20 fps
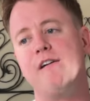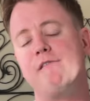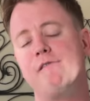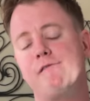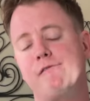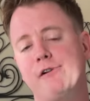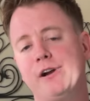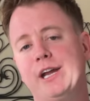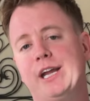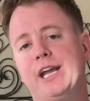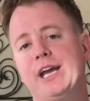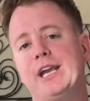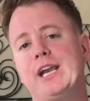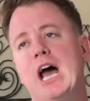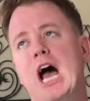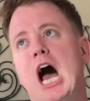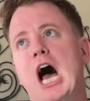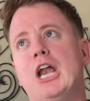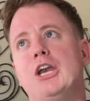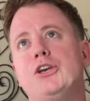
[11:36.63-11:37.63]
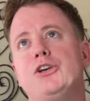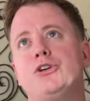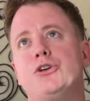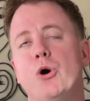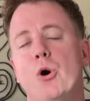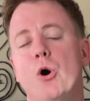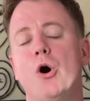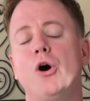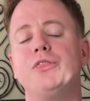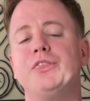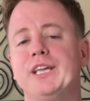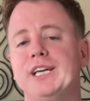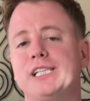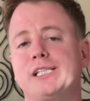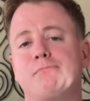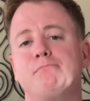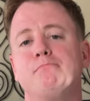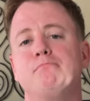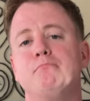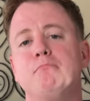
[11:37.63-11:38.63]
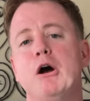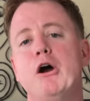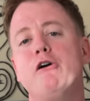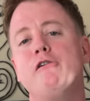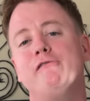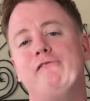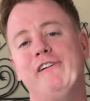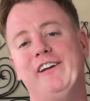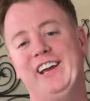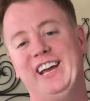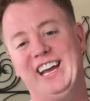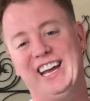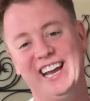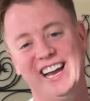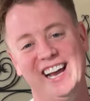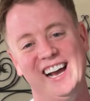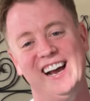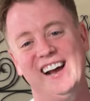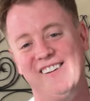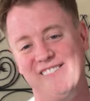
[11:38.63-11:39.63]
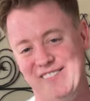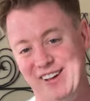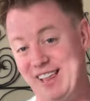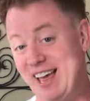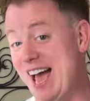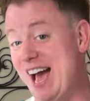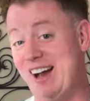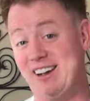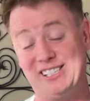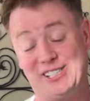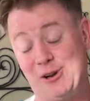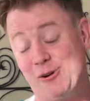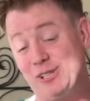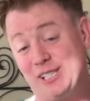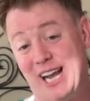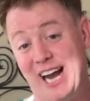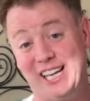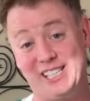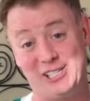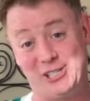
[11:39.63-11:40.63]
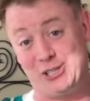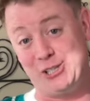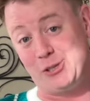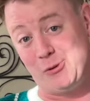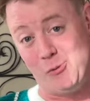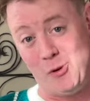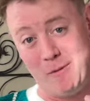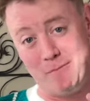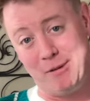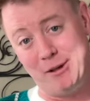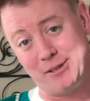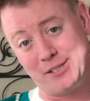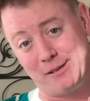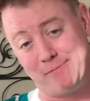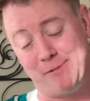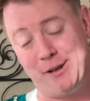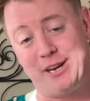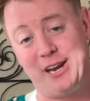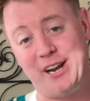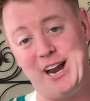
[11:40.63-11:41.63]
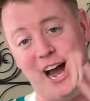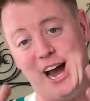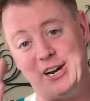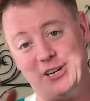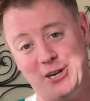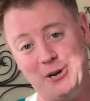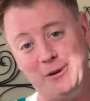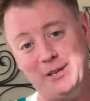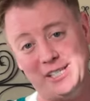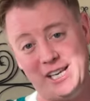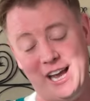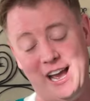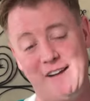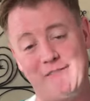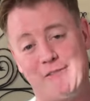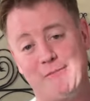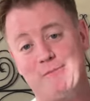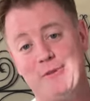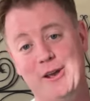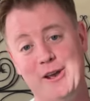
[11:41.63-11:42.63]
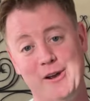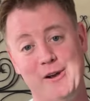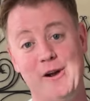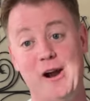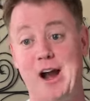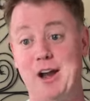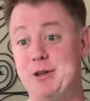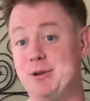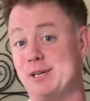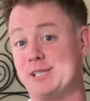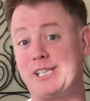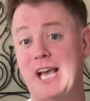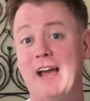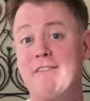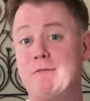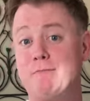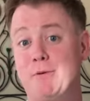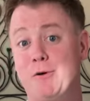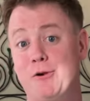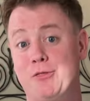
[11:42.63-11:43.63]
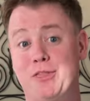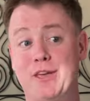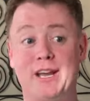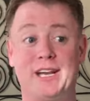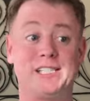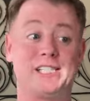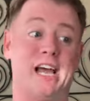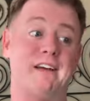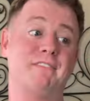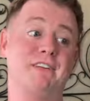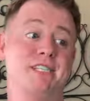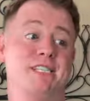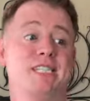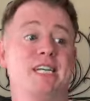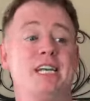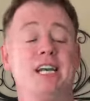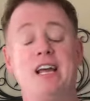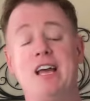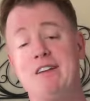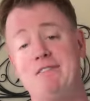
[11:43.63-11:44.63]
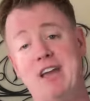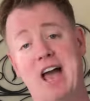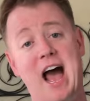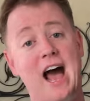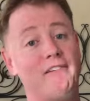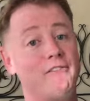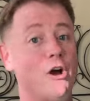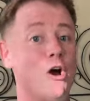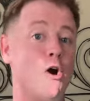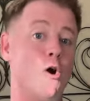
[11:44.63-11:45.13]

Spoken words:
Freaking adored this movie. But yeah, as always guys, it's just one bloke's opinion. I do want to hear from you. Are you excited for Poor Things? Have you seen it? If you have,